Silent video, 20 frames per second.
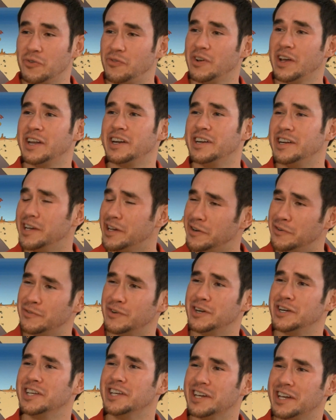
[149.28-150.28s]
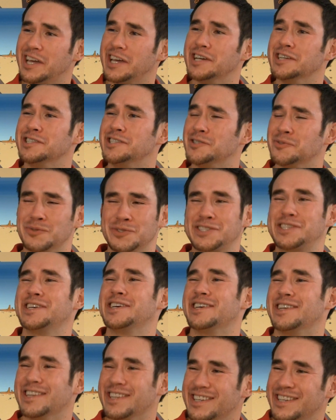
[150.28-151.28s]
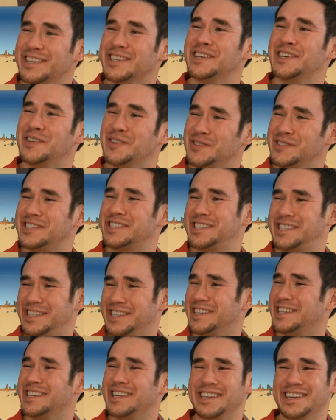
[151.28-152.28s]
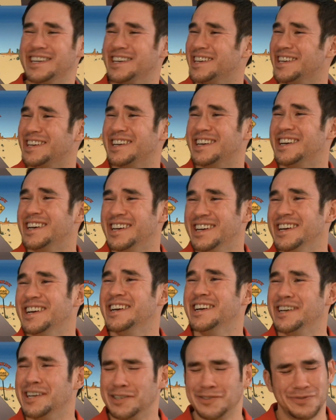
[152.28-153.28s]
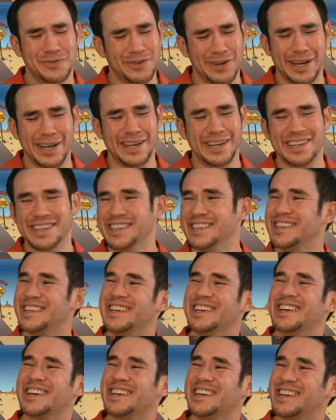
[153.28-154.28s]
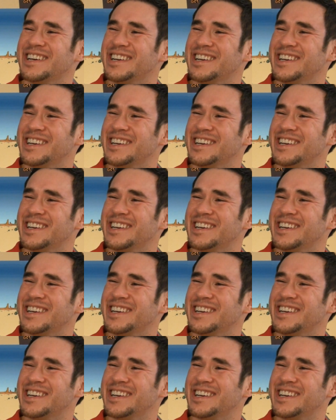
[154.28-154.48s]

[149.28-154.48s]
profanity at a very young age. It was good. It's fine. Yeah.